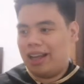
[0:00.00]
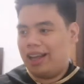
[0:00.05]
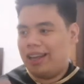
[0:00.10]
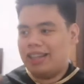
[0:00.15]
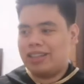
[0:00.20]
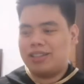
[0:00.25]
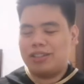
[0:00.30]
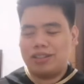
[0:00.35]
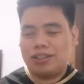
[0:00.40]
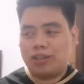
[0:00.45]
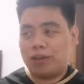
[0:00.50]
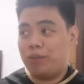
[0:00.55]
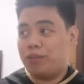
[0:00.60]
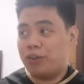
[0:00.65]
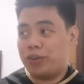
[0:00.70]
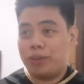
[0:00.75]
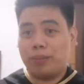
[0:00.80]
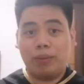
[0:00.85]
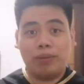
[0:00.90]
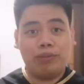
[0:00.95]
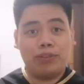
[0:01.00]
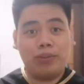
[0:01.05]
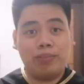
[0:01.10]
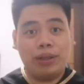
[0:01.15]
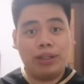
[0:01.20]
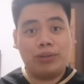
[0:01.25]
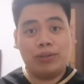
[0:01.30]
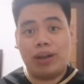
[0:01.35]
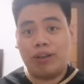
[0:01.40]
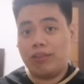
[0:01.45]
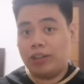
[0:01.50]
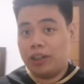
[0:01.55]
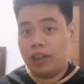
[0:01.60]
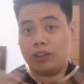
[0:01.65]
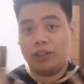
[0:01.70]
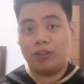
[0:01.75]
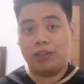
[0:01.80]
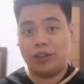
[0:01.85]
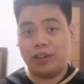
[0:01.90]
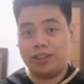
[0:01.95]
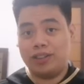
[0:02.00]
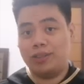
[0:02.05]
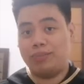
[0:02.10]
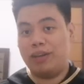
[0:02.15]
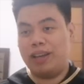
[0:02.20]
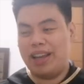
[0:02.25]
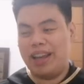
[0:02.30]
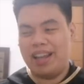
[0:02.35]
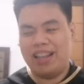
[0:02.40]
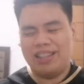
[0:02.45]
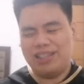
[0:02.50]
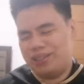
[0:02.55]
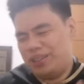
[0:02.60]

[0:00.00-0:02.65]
It's comfortable for me to have a lot of cards in my hand.